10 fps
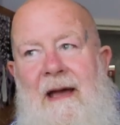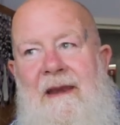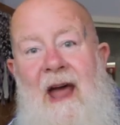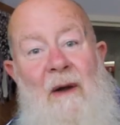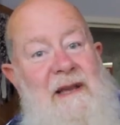
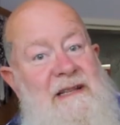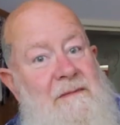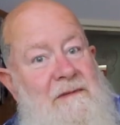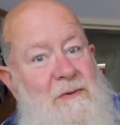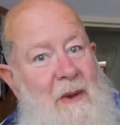Now
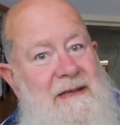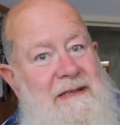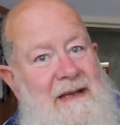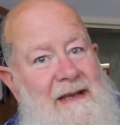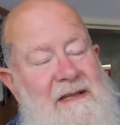he's
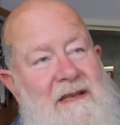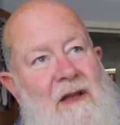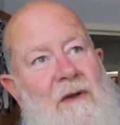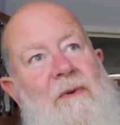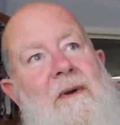20,
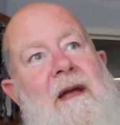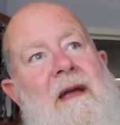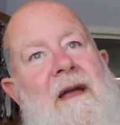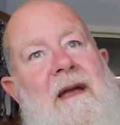so